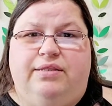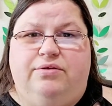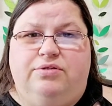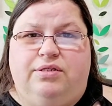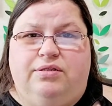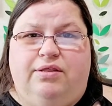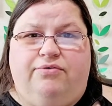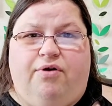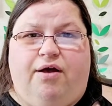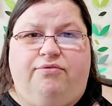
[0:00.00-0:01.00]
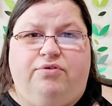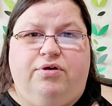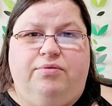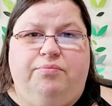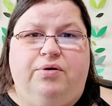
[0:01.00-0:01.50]
There's a Lovecraft
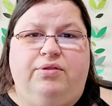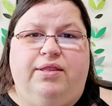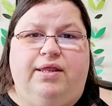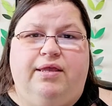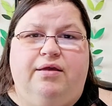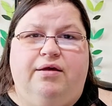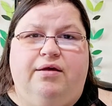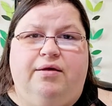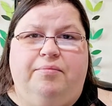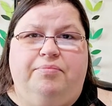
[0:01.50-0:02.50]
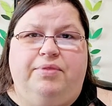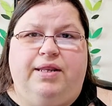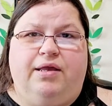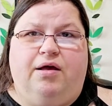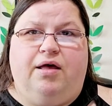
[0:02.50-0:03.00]
book that I um, that I
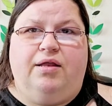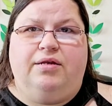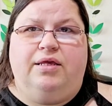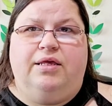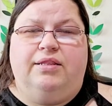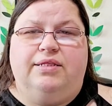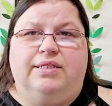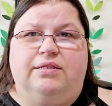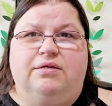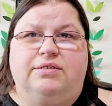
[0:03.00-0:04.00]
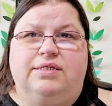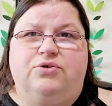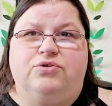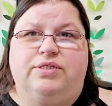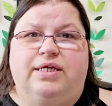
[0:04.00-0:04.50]
got that looks
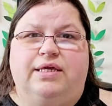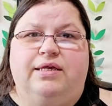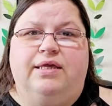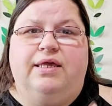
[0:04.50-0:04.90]
interesting.